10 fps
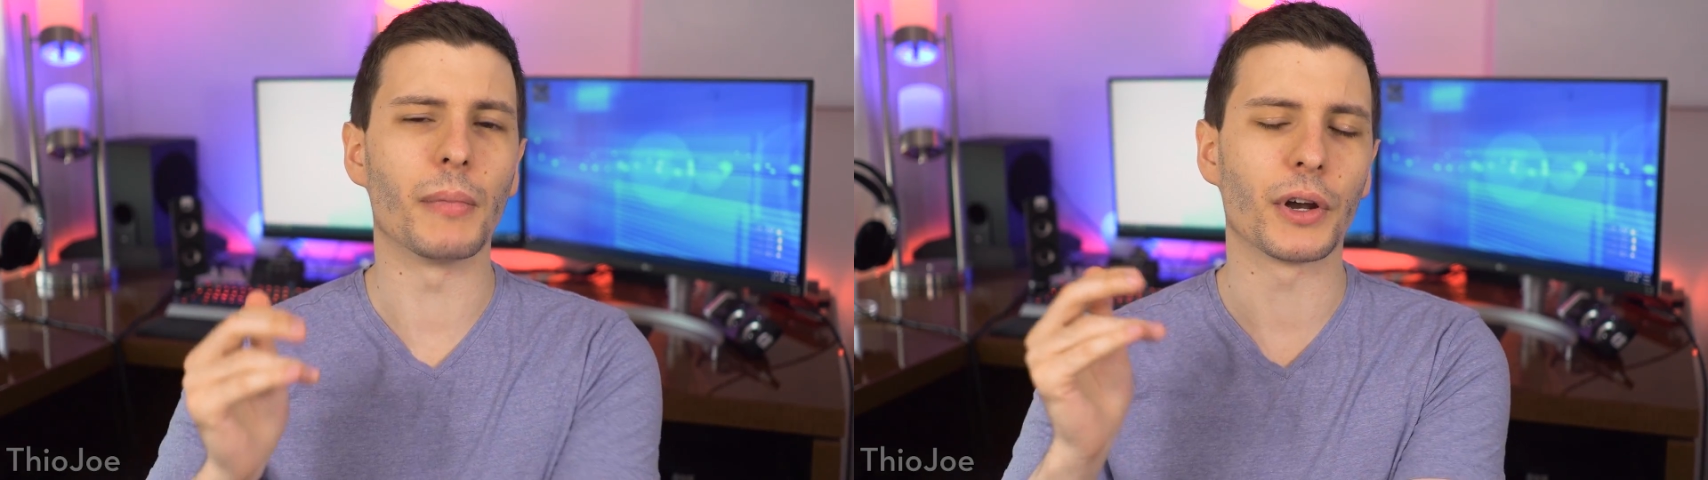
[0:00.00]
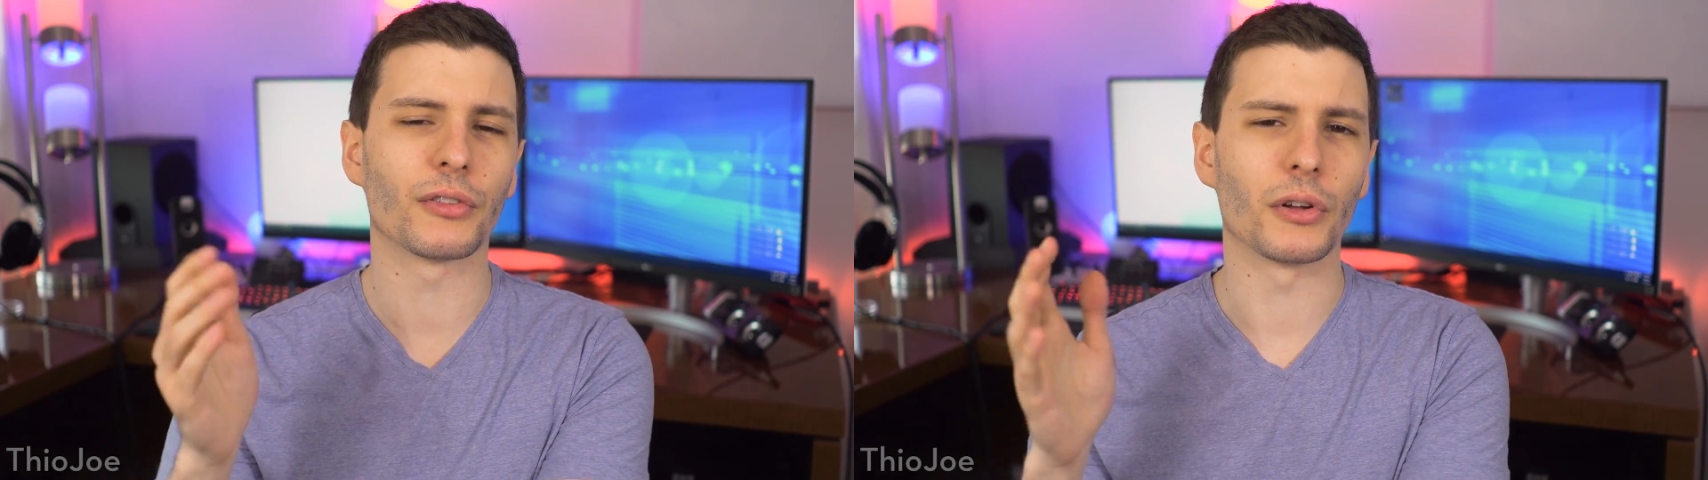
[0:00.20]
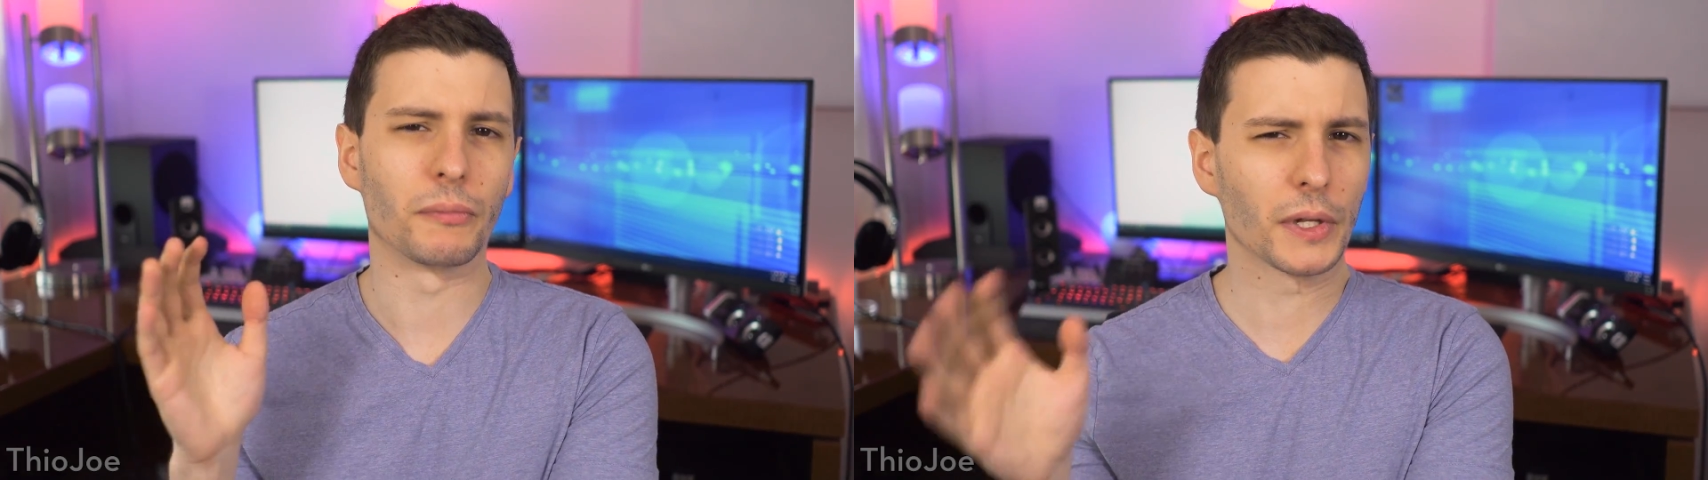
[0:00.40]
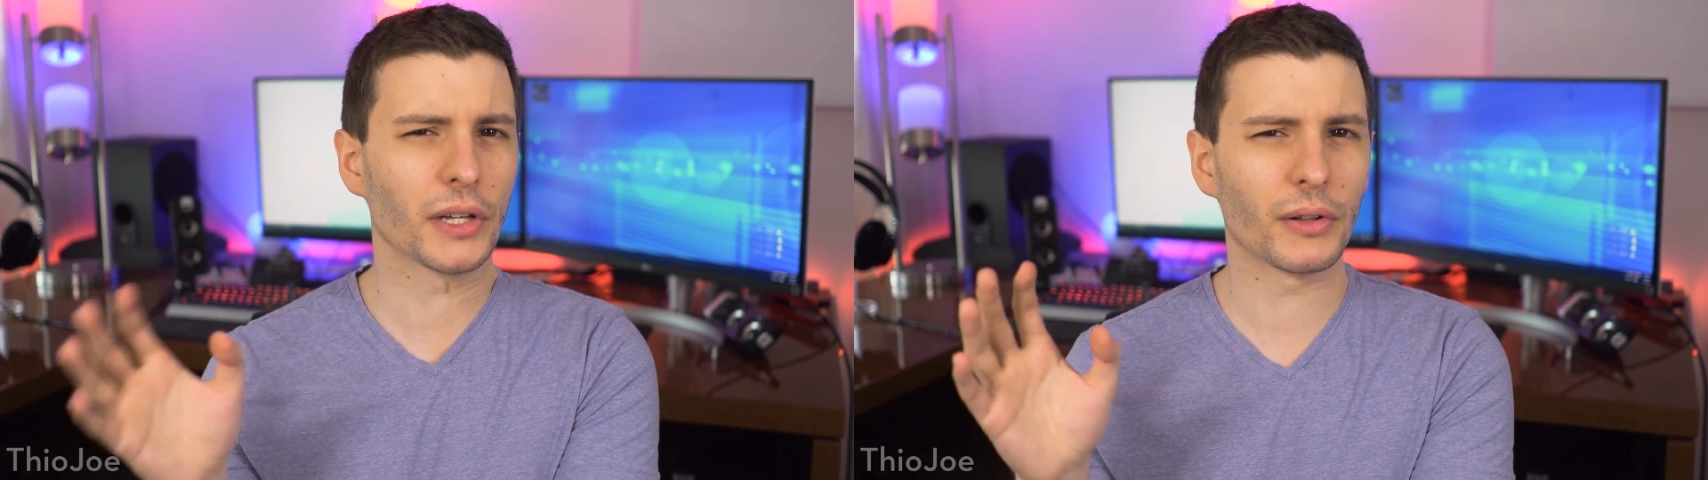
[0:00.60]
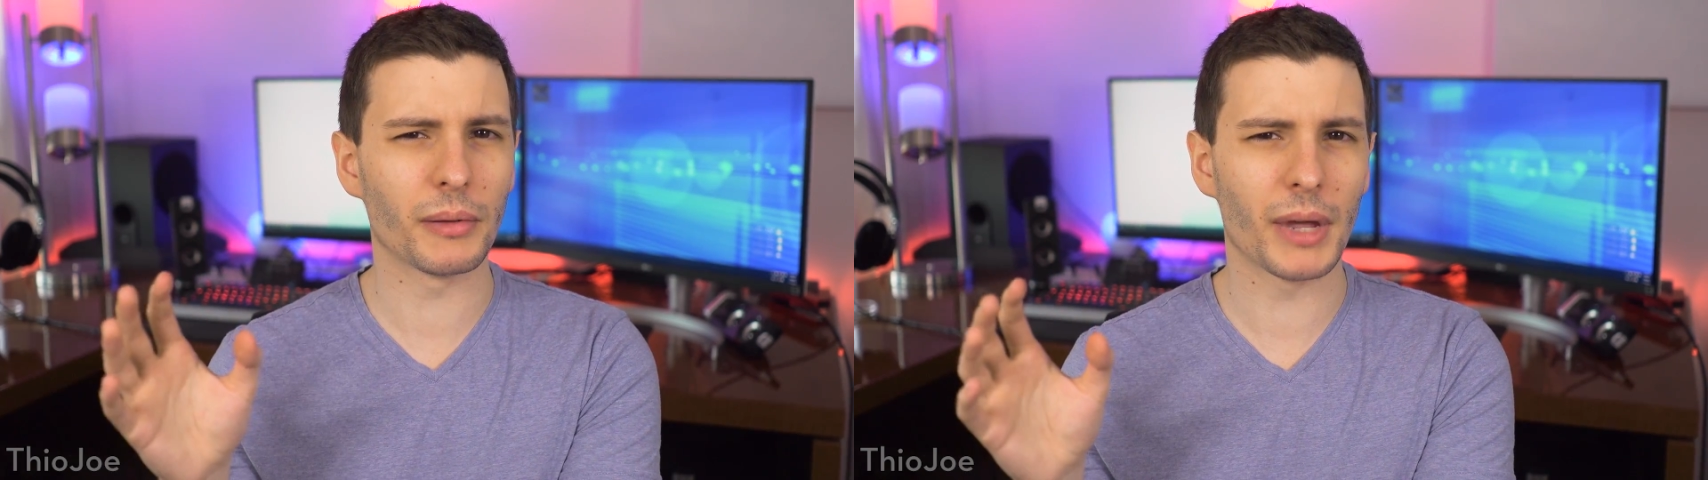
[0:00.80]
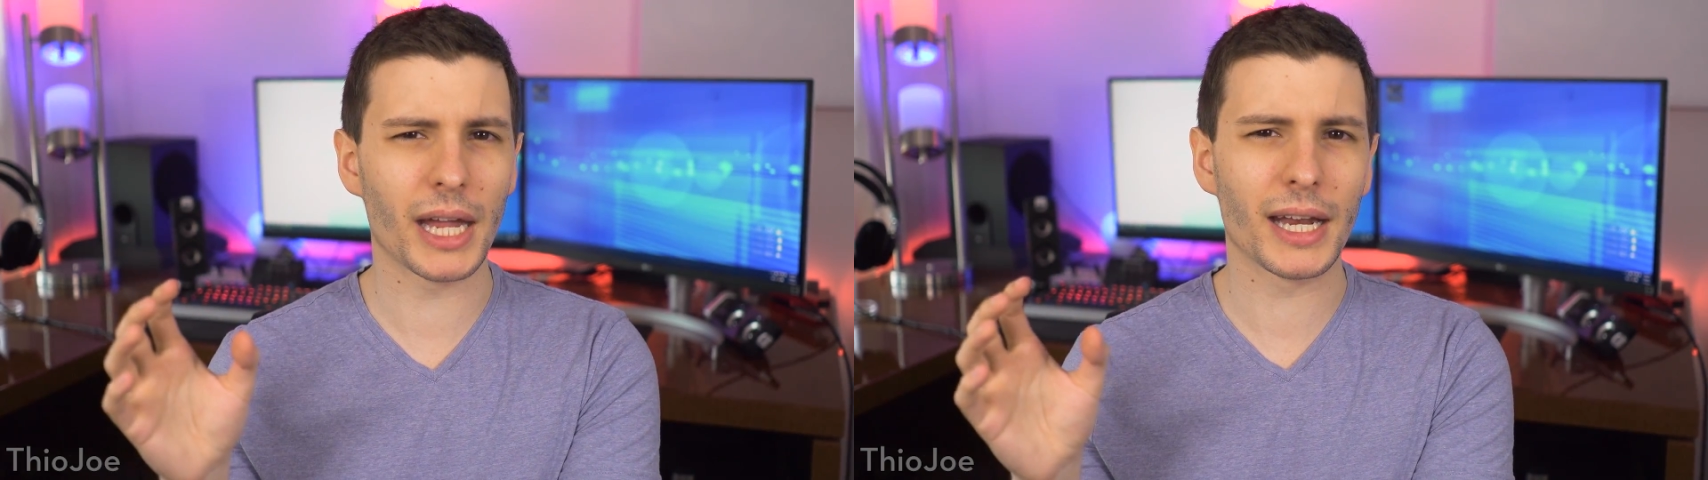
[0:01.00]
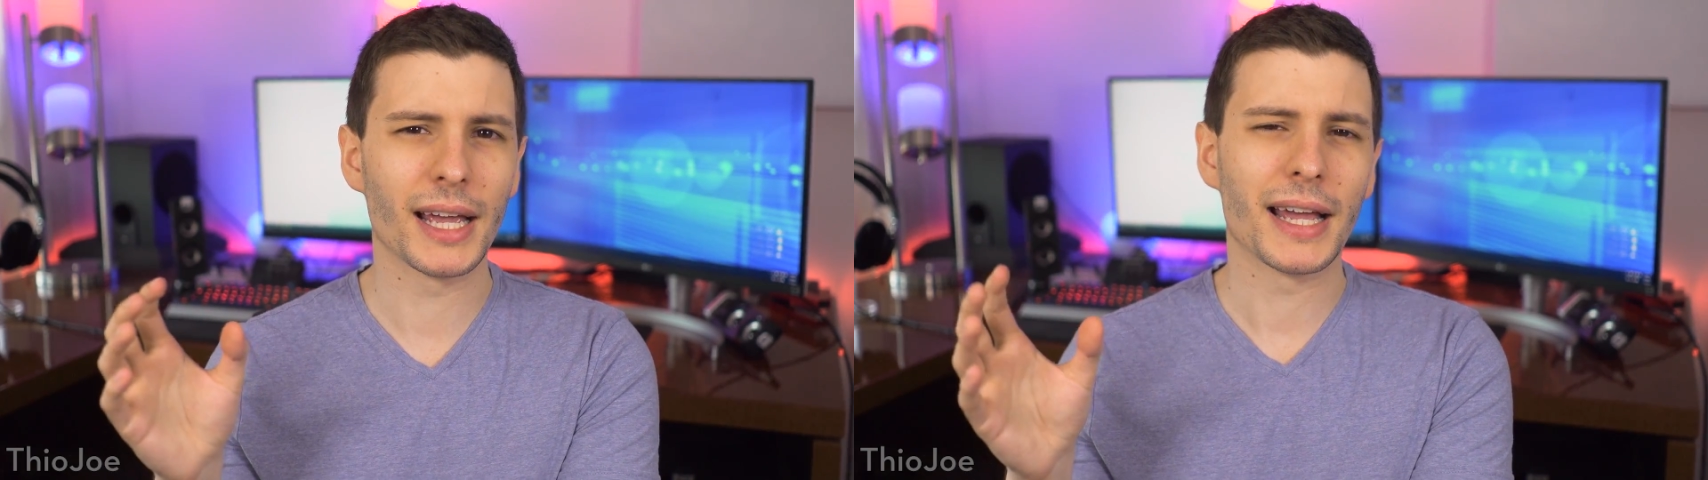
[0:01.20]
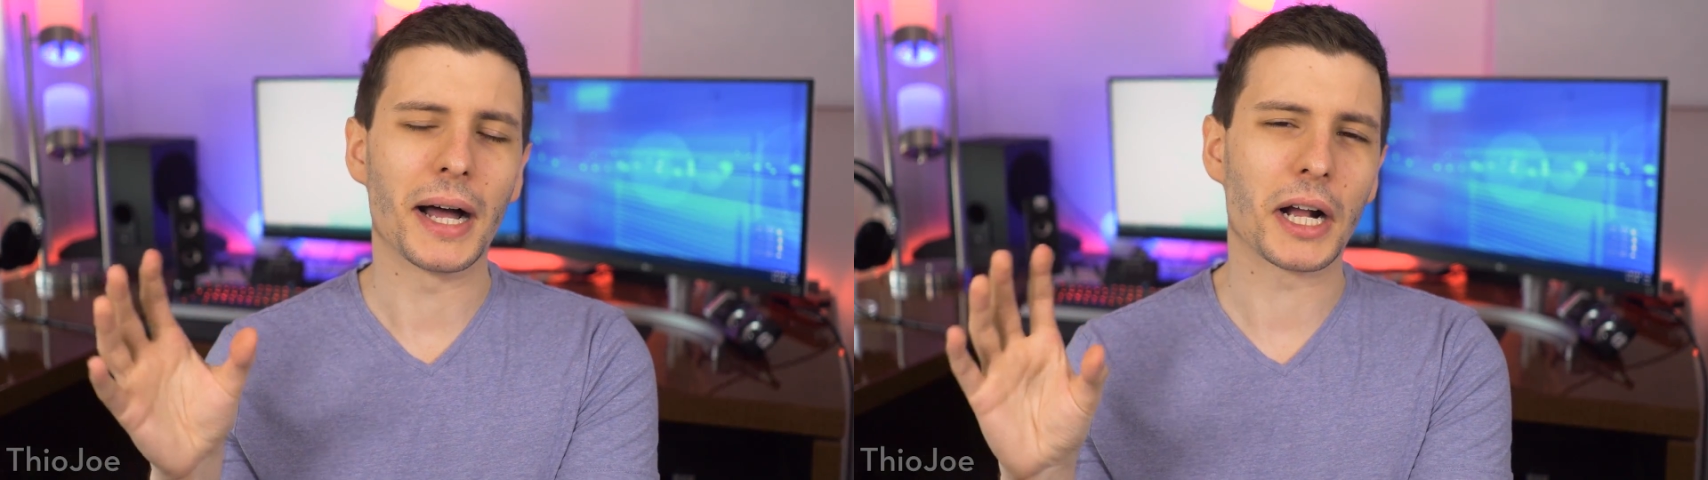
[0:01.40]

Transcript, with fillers: Microsoft really only made